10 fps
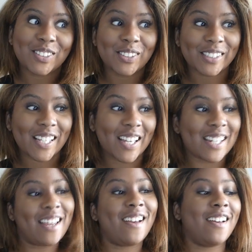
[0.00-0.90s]

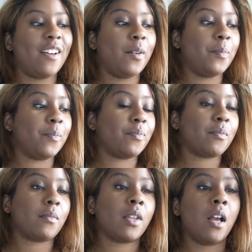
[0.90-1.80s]
joking um
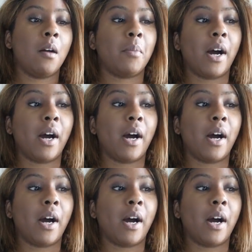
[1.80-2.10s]
but